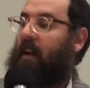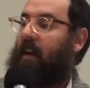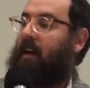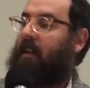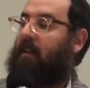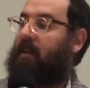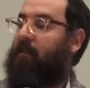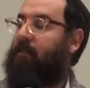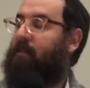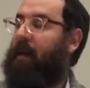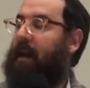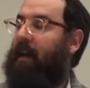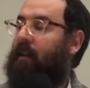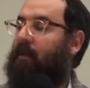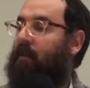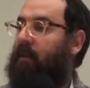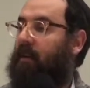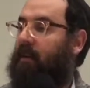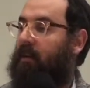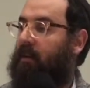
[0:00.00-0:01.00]
And at the
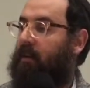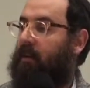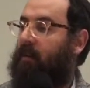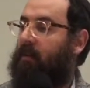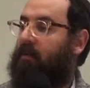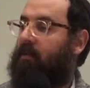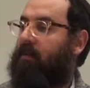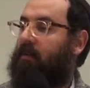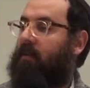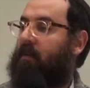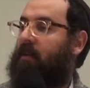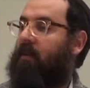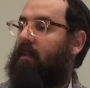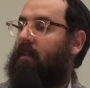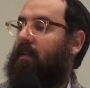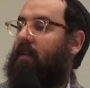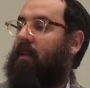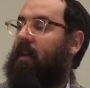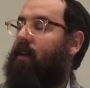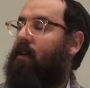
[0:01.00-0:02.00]
banquet hall,
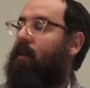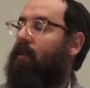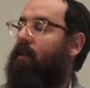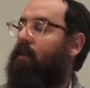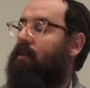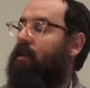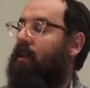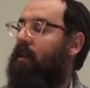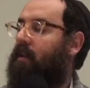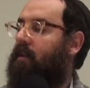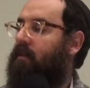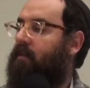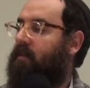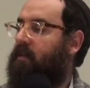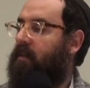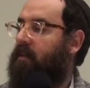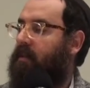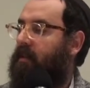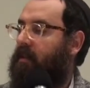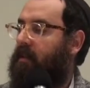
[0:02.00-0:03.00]
there are hors
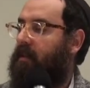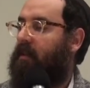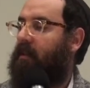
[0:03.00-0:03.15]
d'oeuvres.